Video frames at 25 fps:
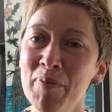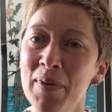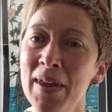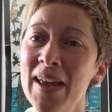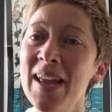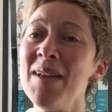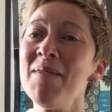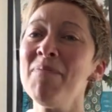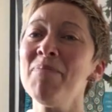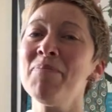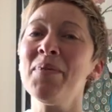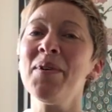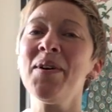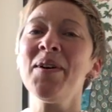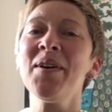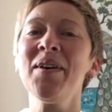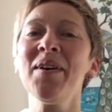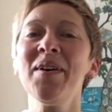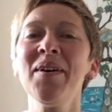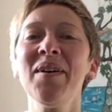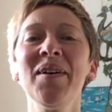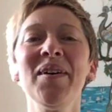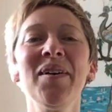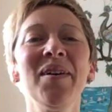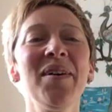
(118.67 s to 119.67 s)

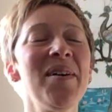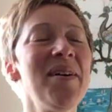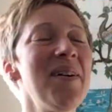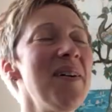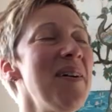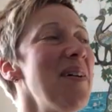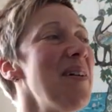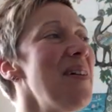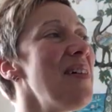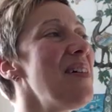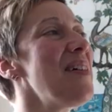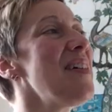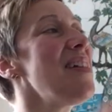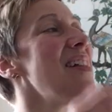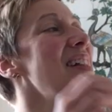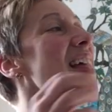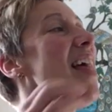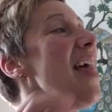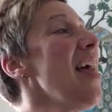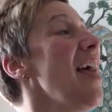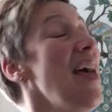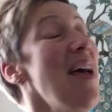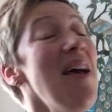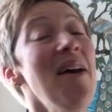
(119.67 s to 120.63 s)
people.